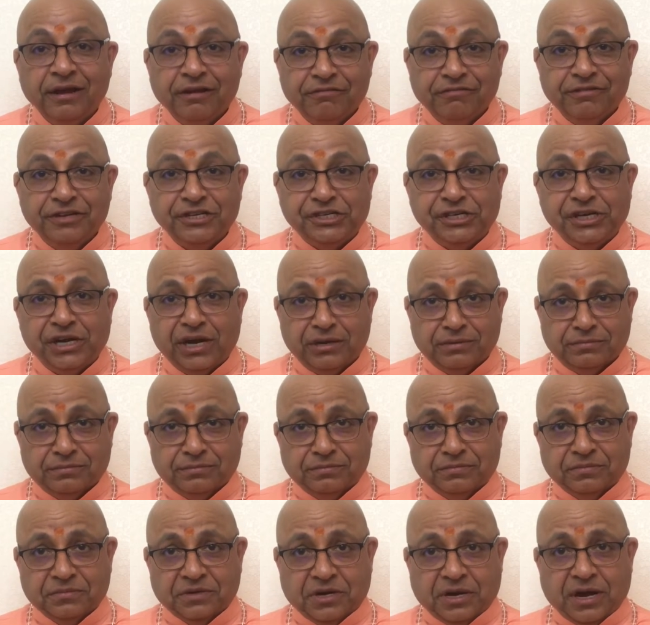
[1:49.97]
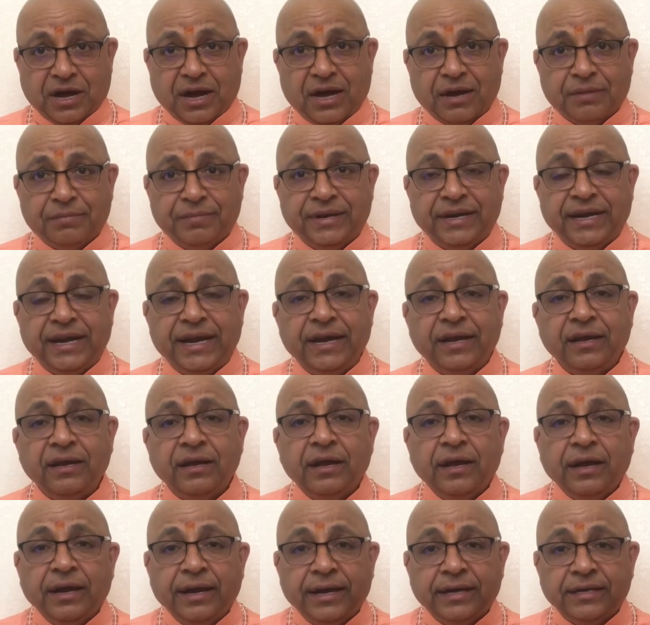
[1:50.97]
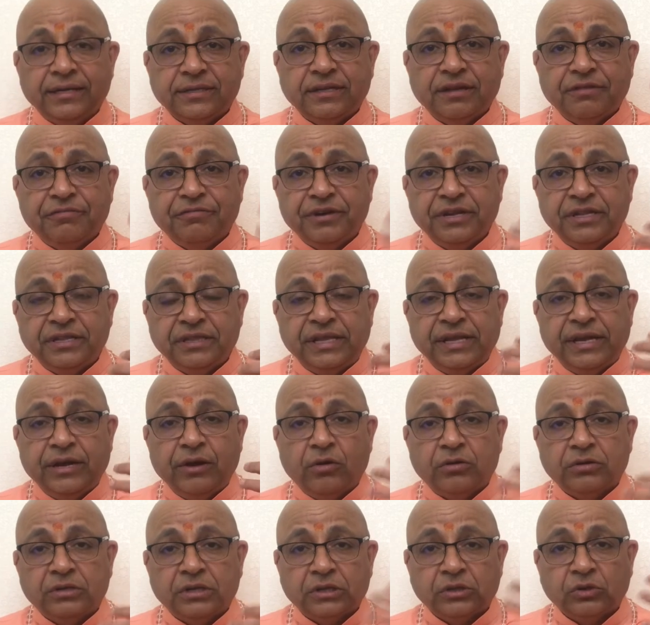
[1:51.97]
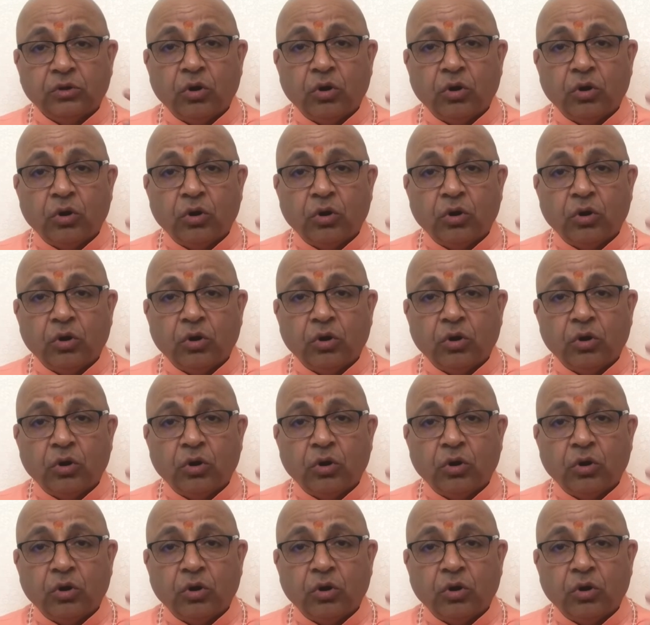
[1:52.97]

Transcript: Vishya meaning the vritti or the